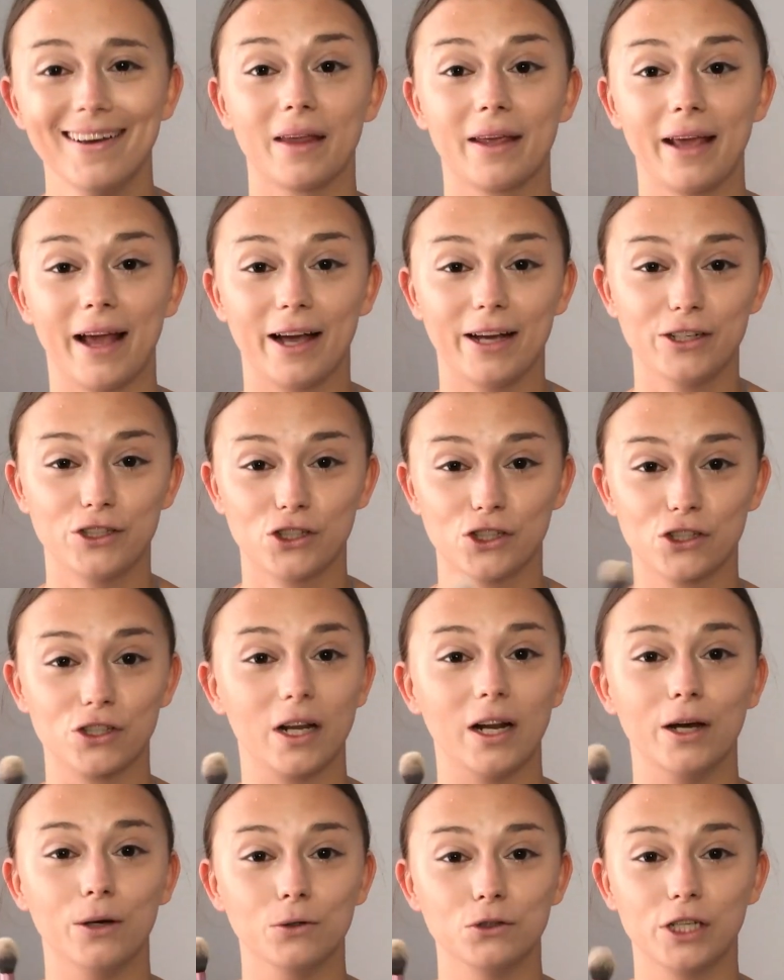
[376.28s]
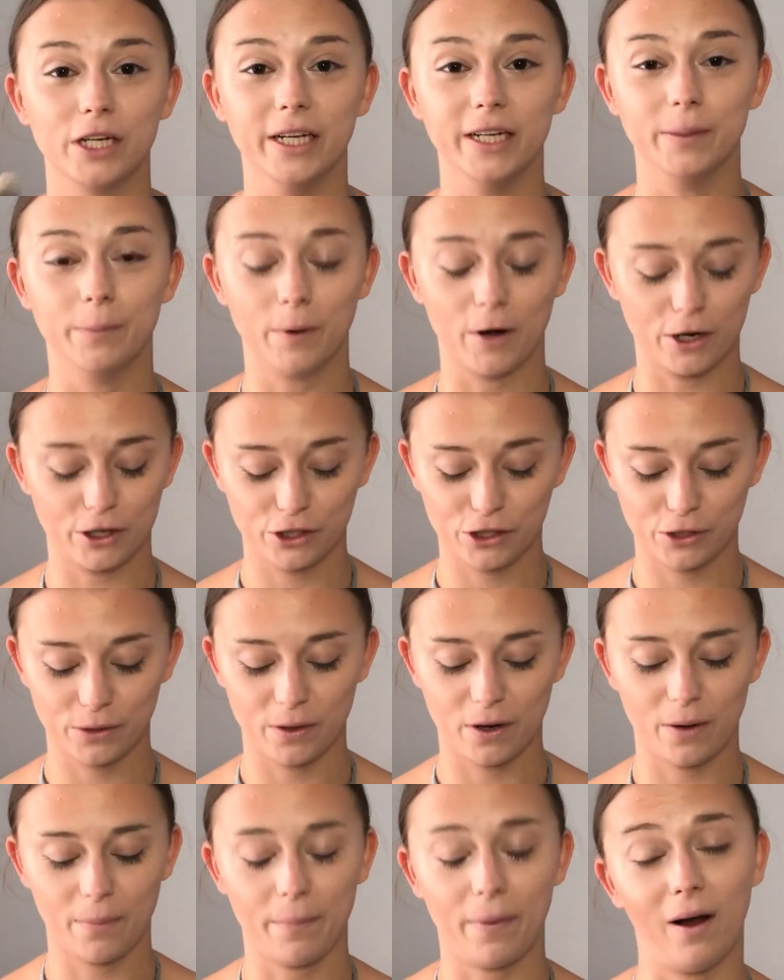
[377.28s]
Yeah, it's just a little cheek brush
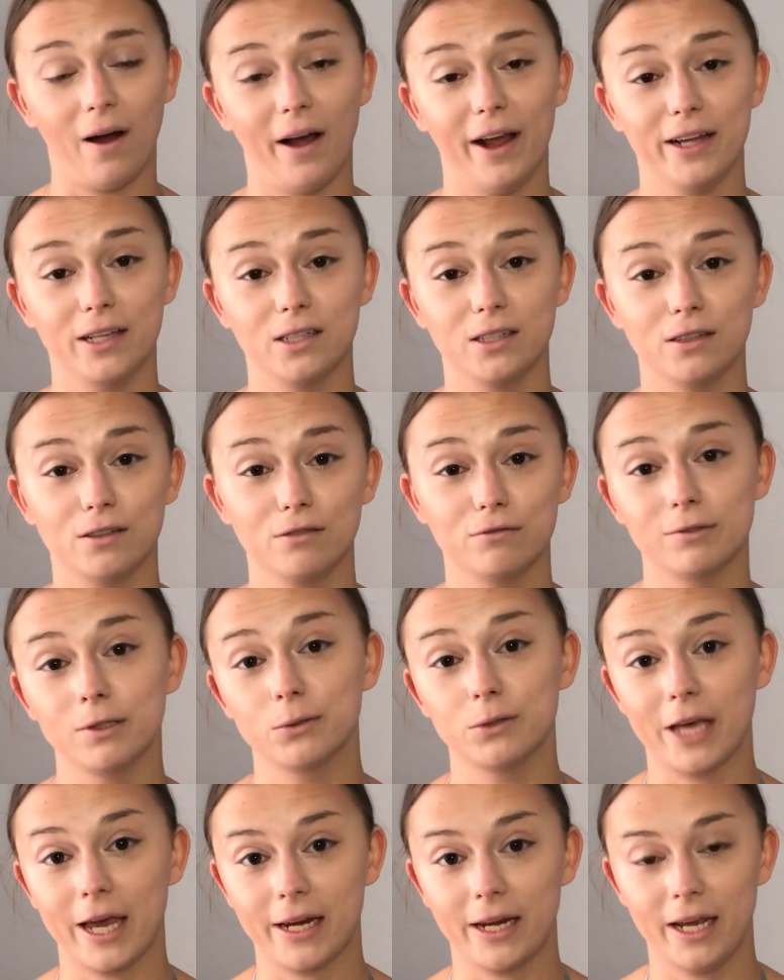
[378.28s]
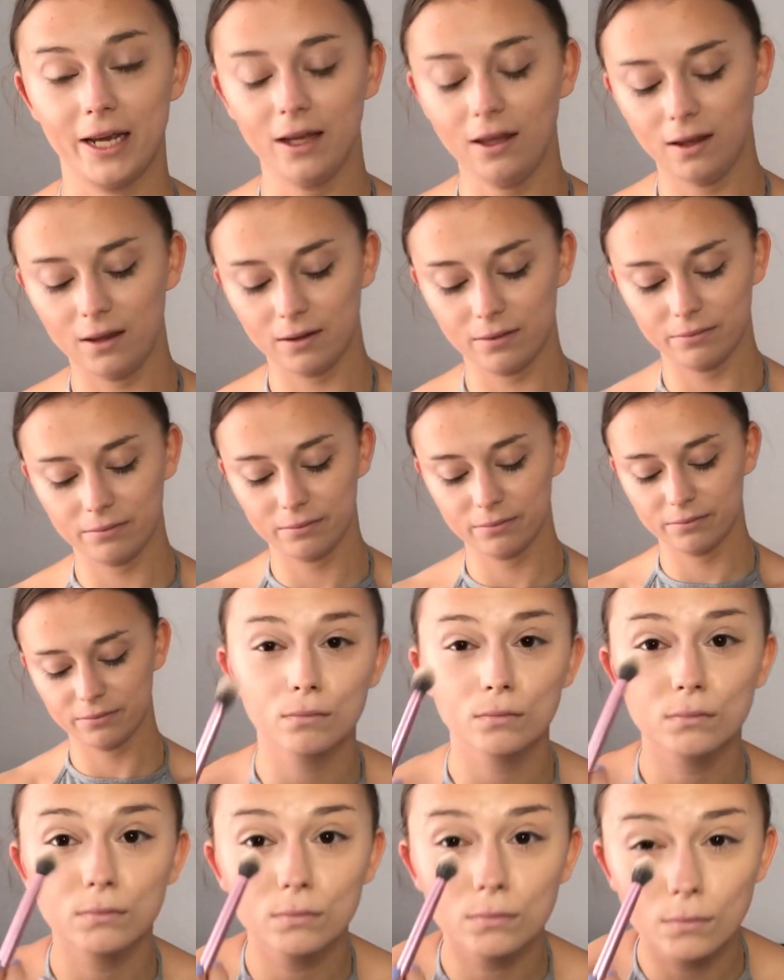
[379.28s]
by Real Technique,
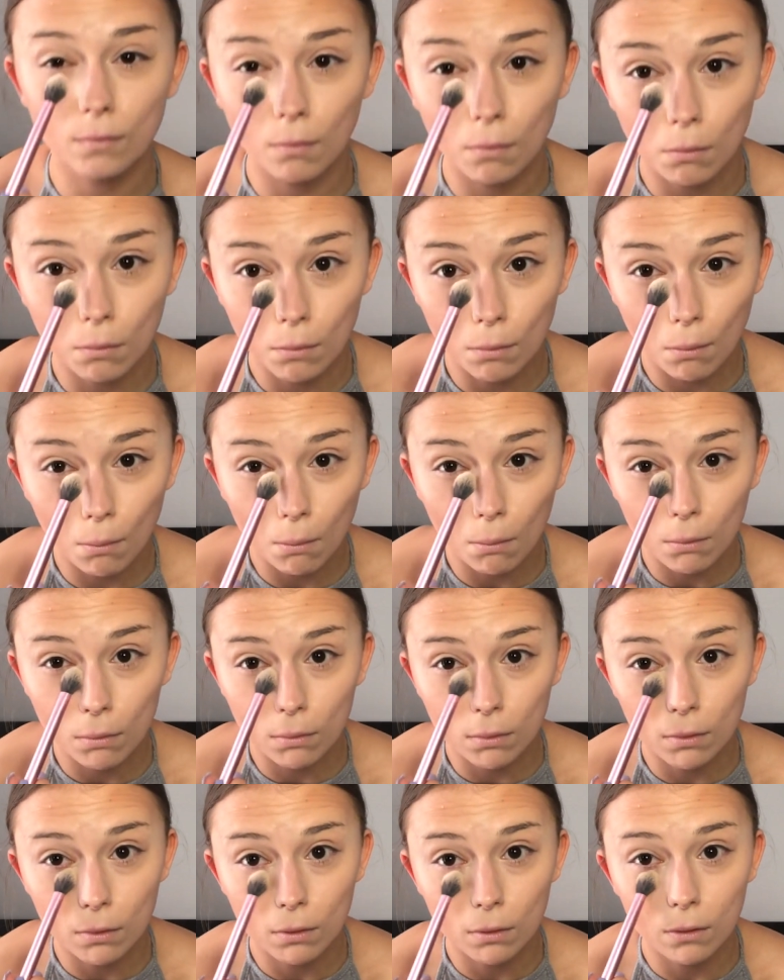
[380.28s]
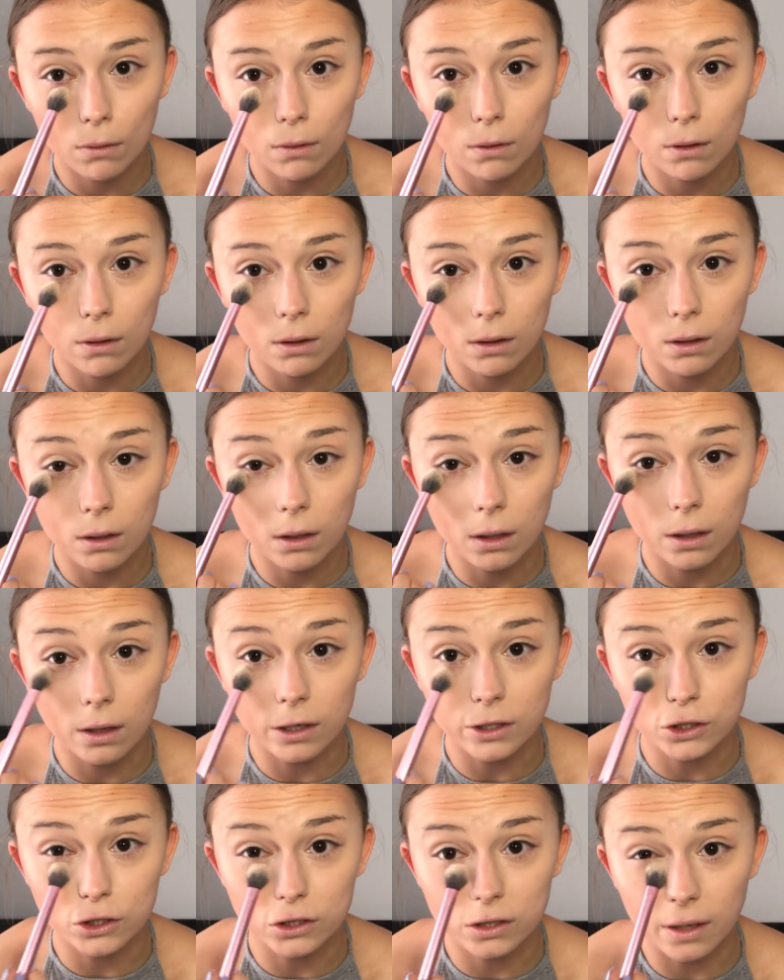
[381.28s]
and
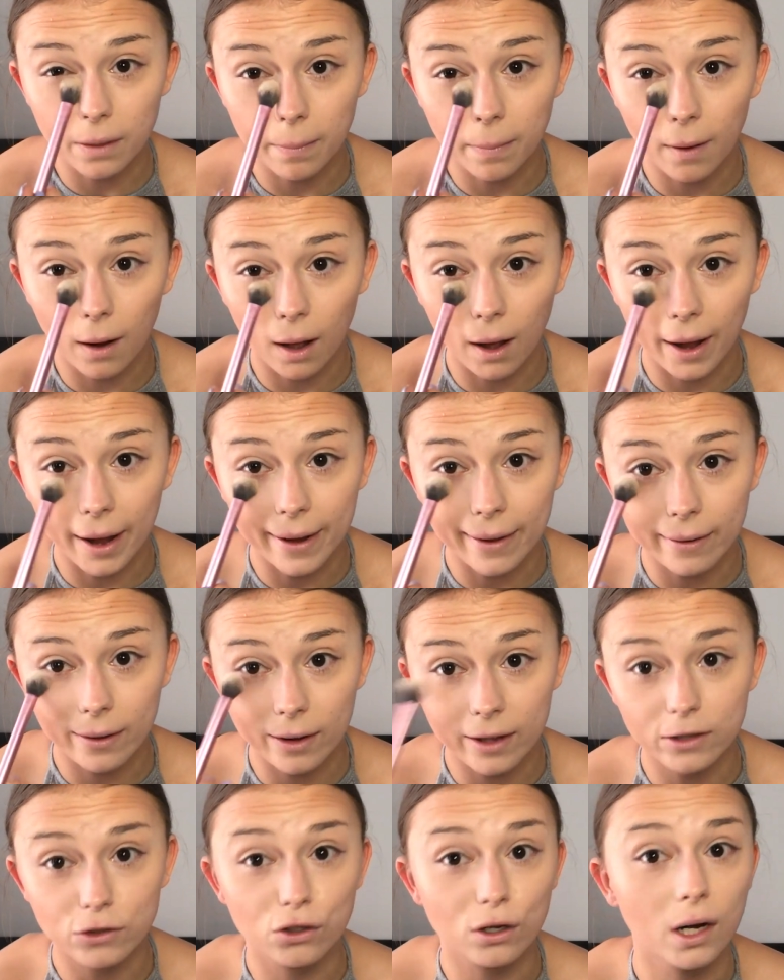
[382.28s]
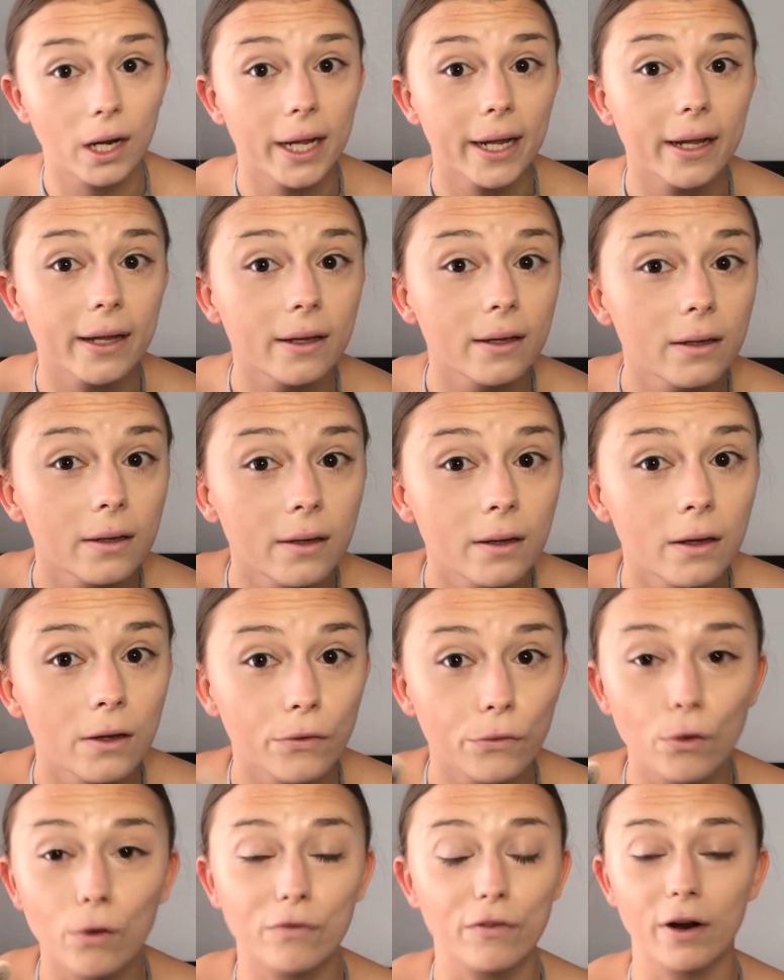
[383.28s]
I just apply literally
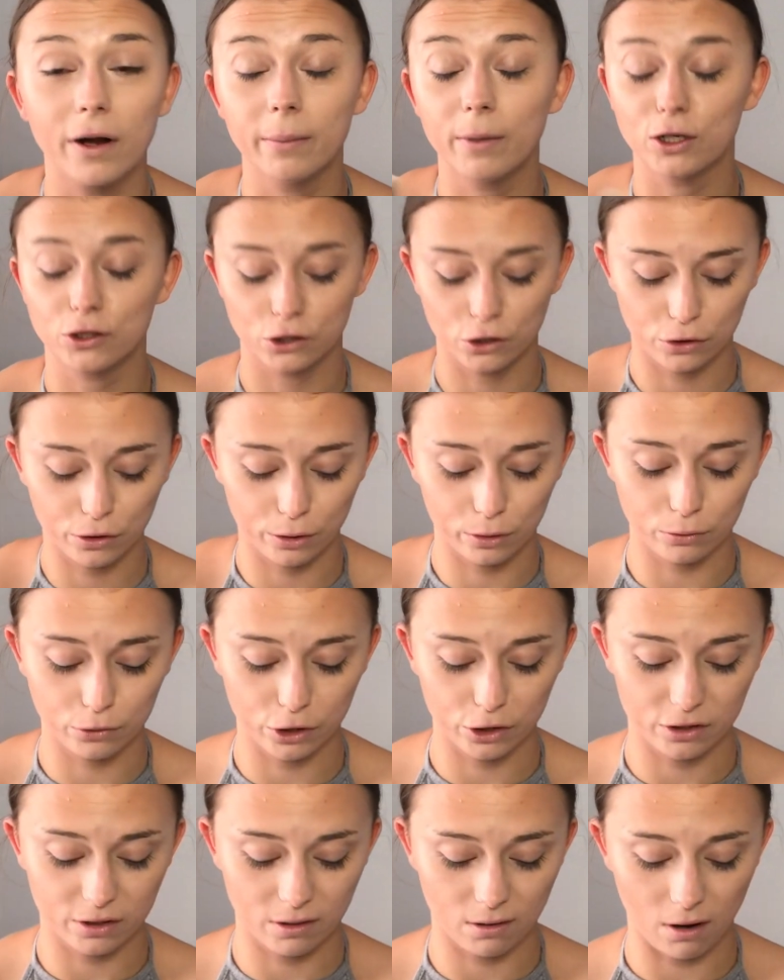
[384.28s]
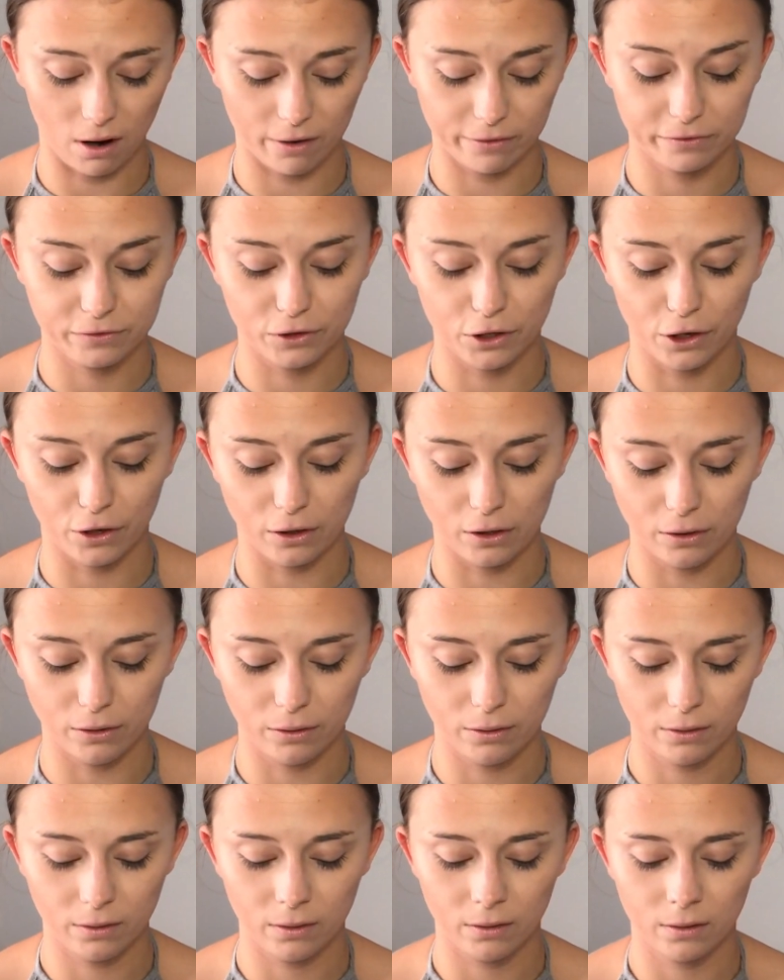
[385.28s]
not very much at all, just enough to
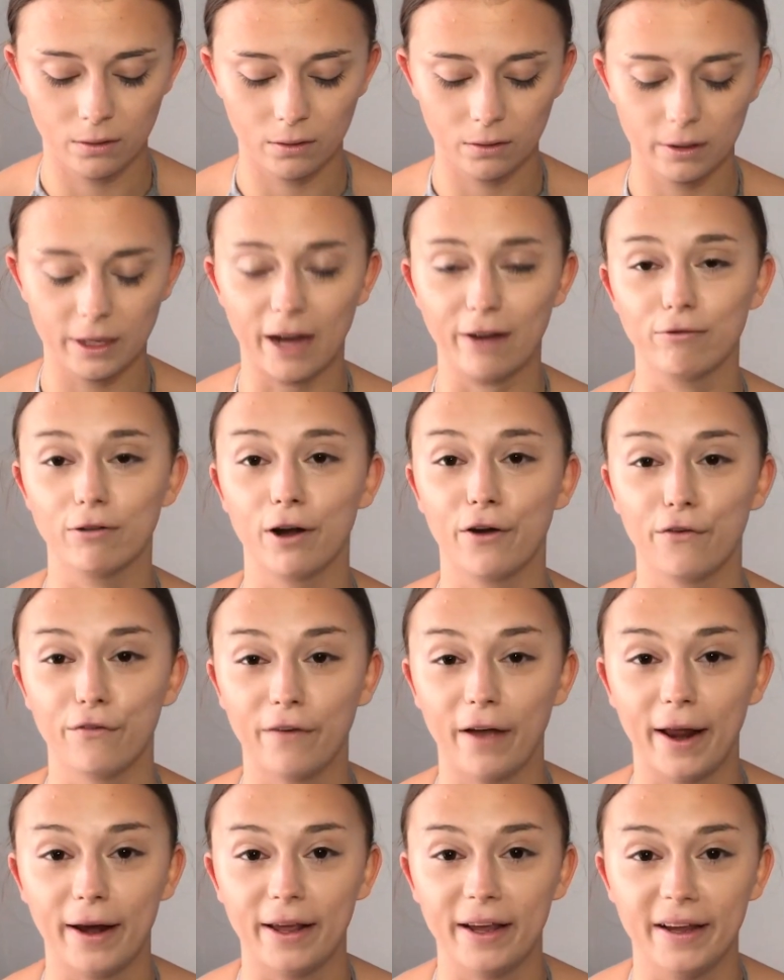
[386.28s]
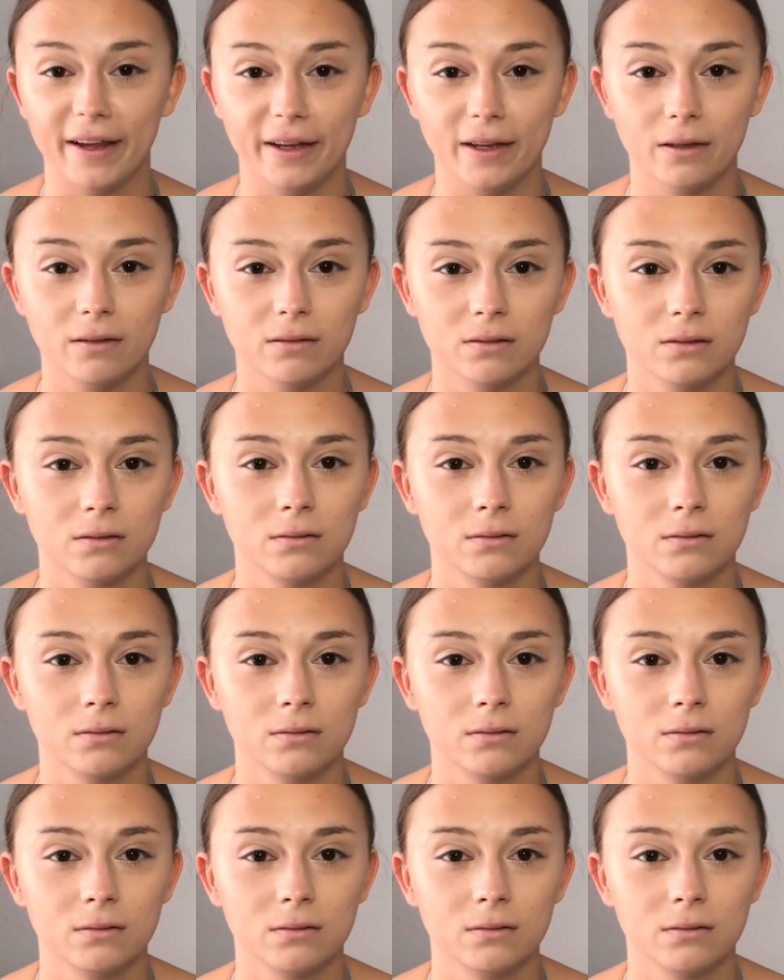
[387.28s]
get rid of any,